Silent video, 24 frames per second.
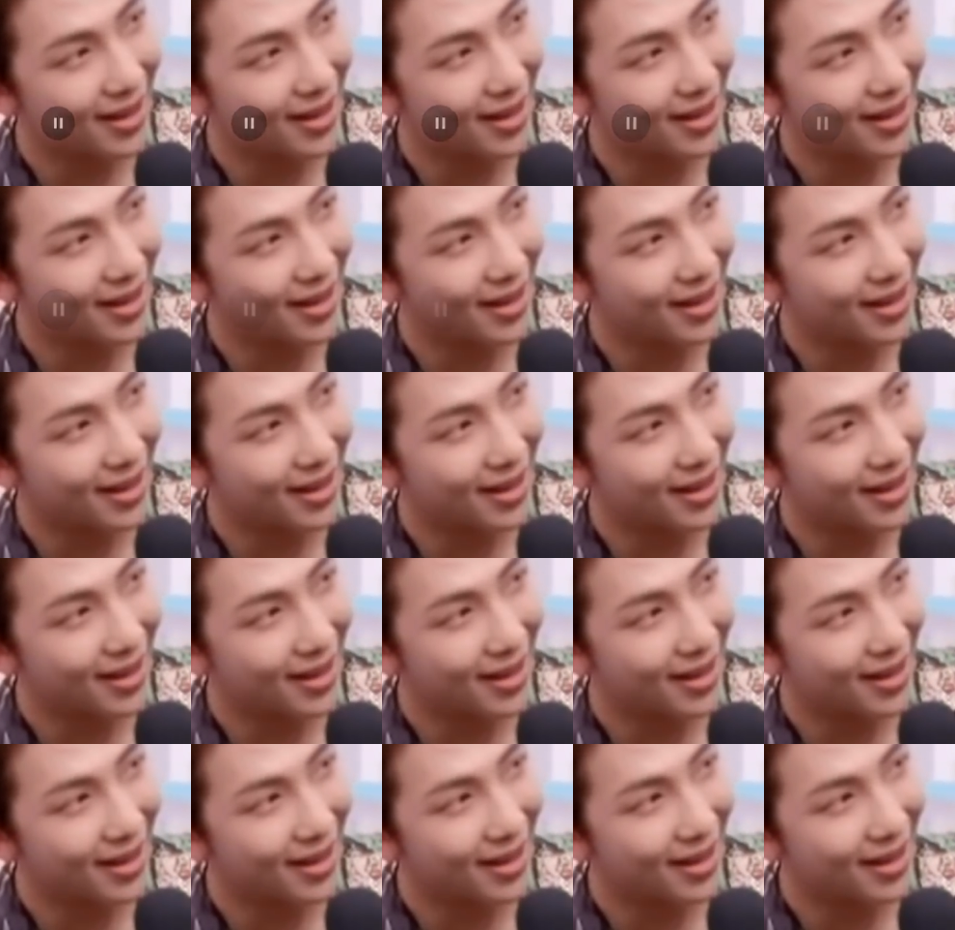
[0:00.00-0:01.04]

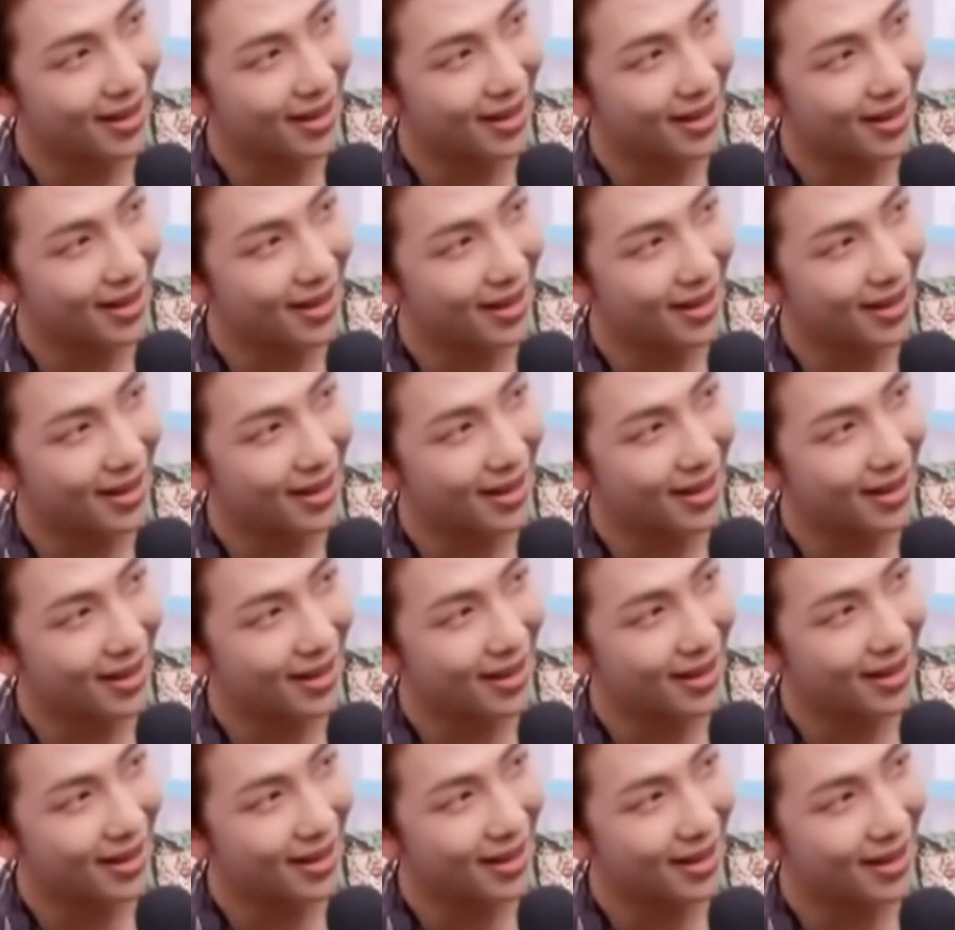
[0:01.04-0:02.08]

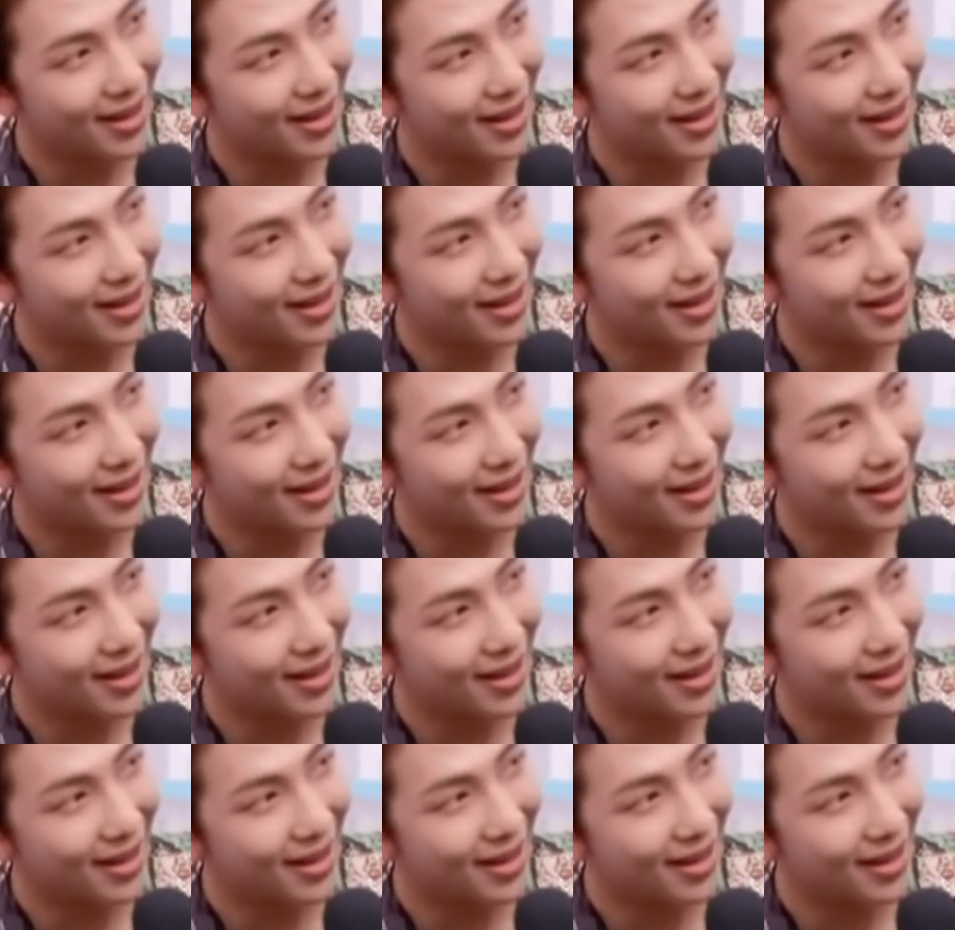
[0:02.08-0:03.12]

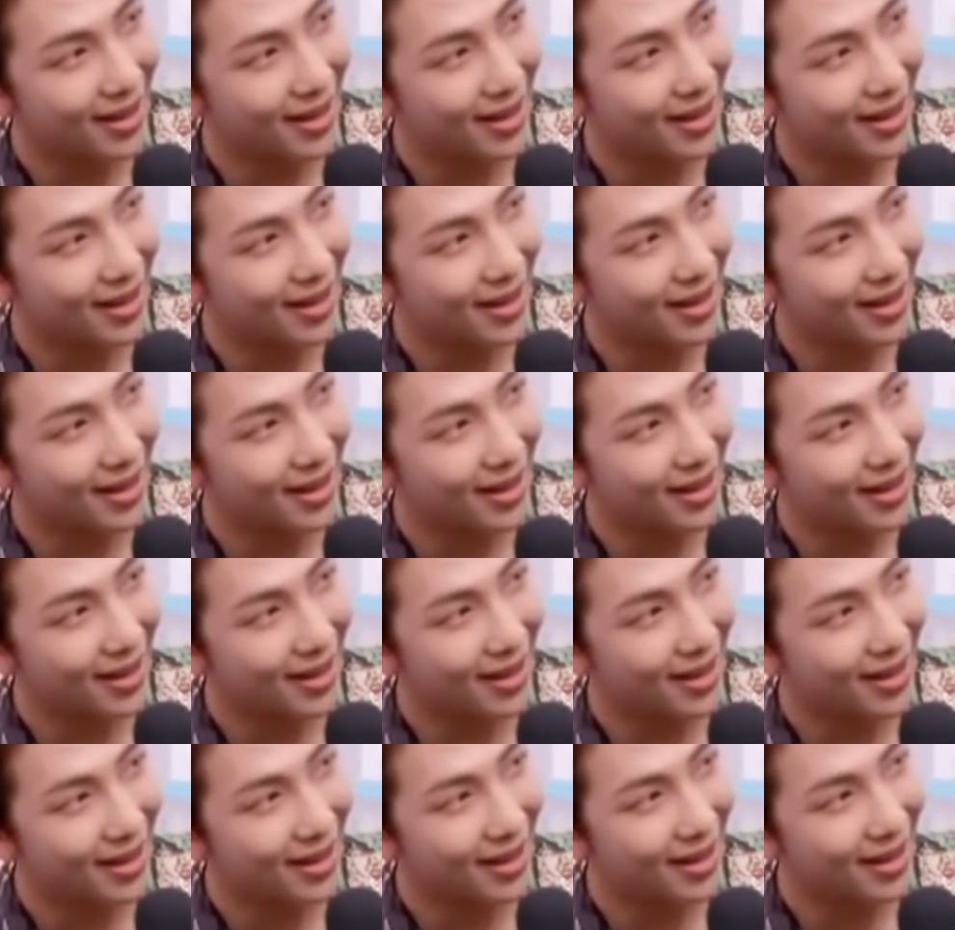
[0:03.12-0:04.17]

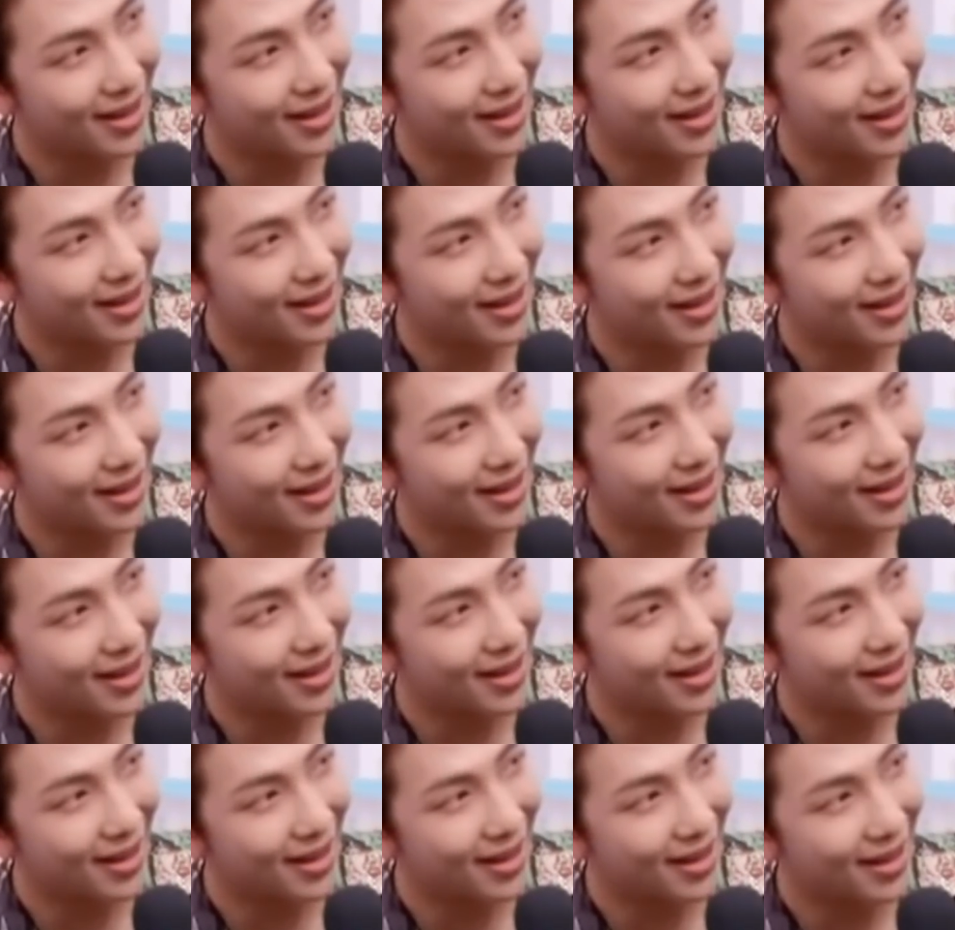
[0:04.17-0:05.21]

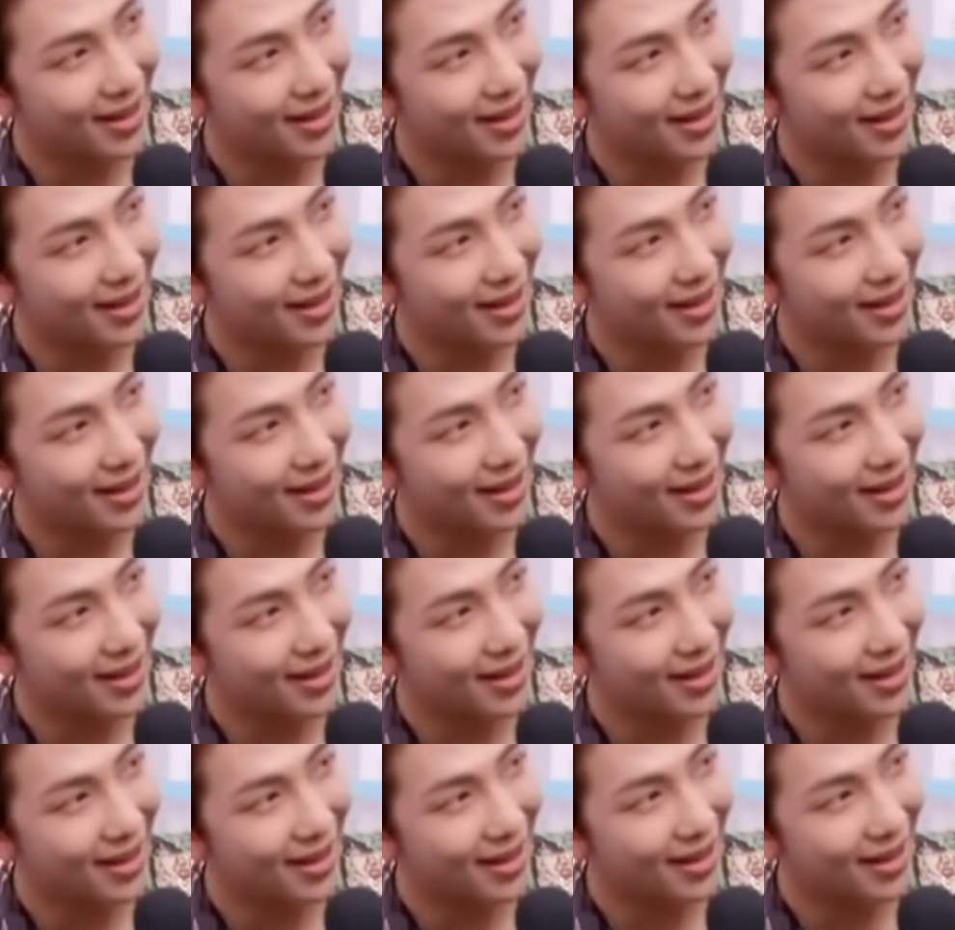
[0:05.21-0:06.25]

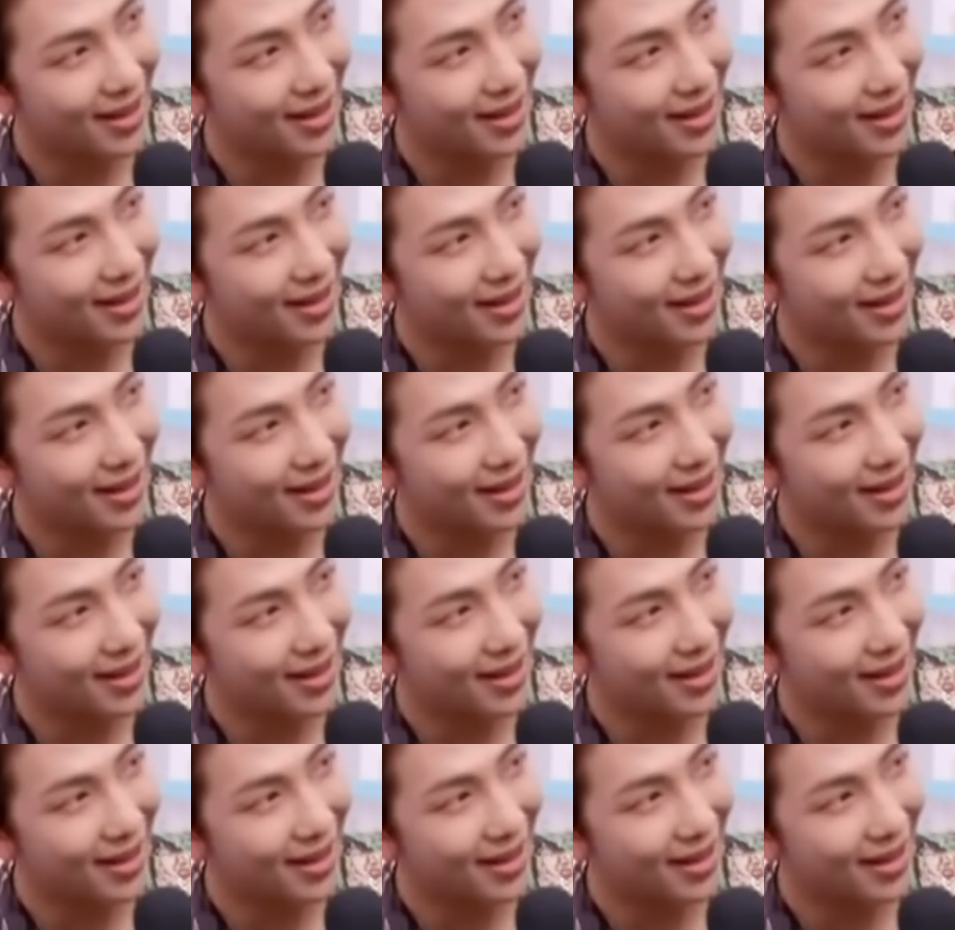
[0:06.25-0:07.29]

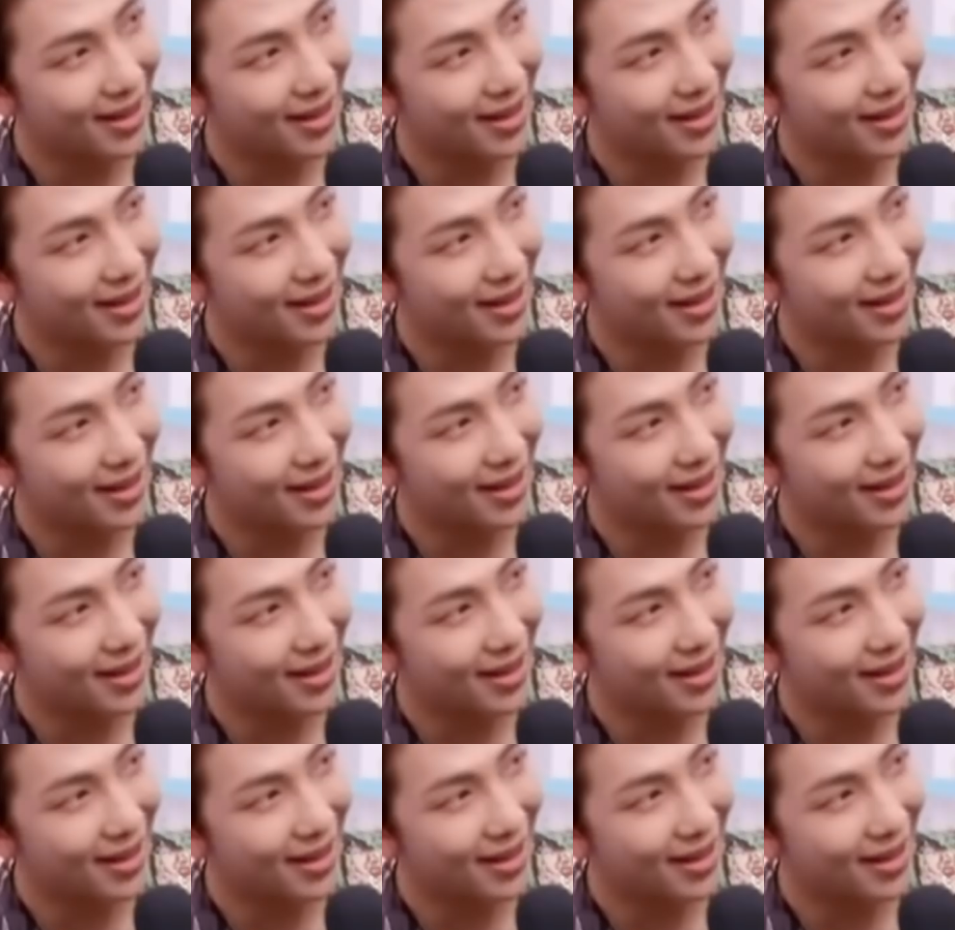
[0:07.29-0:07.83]
(silent)